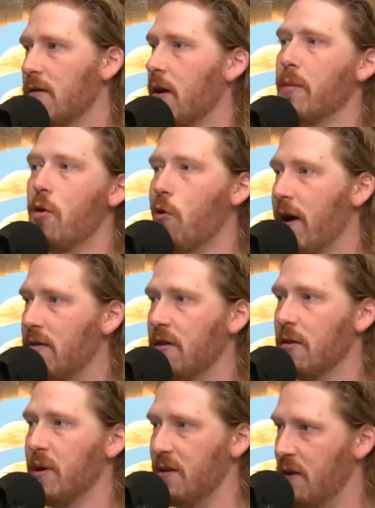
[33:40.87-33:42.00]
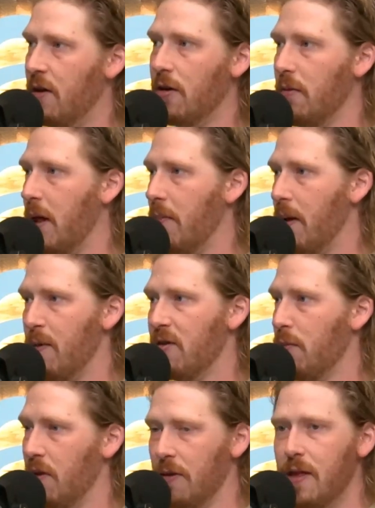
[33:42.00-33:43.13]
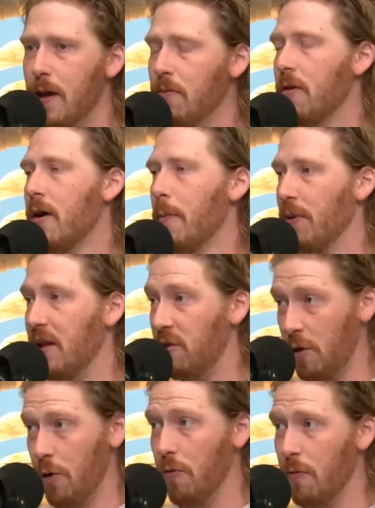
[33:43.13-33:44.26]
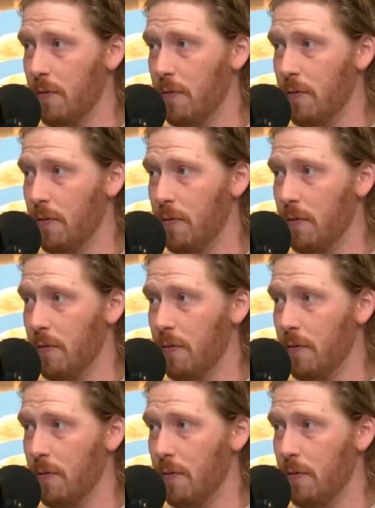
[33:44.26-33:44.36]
It's not gonna be crazy. It's gonna be a dinner and then maybe something themed, but that's you.